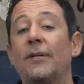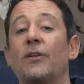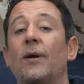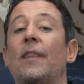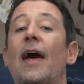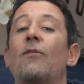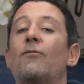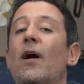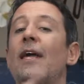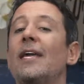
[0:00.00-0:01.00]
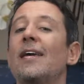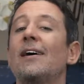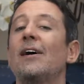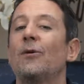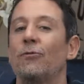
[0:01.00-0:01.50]
to be doing that right
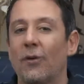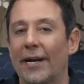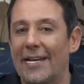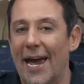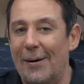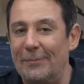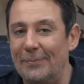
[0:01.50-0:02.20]
here, right now.